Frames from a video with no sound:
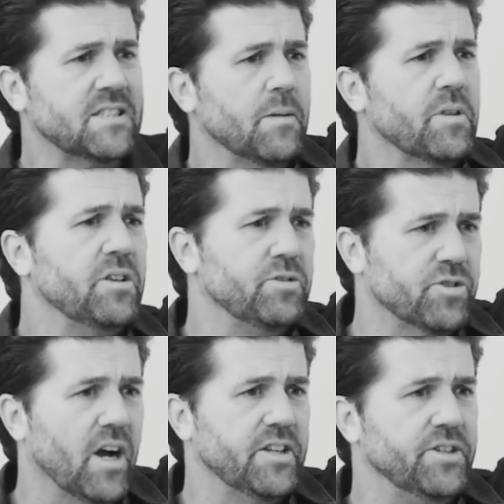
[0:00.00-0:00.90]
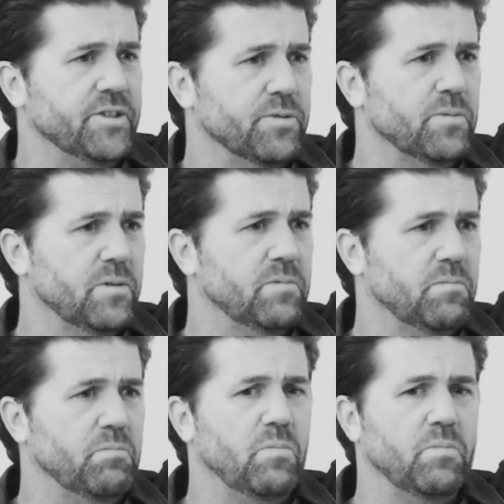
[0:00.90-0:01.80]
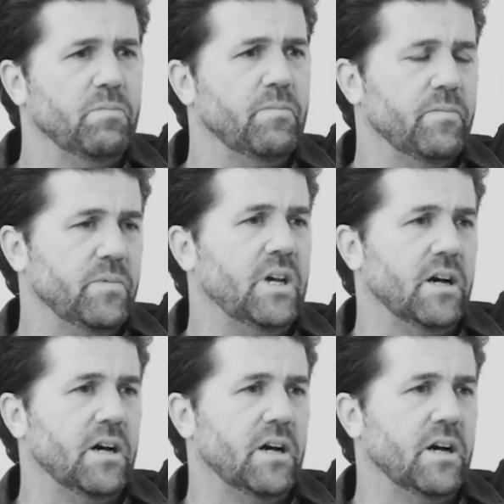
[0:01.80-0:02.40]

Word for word: that something you tried to do? Absolutely.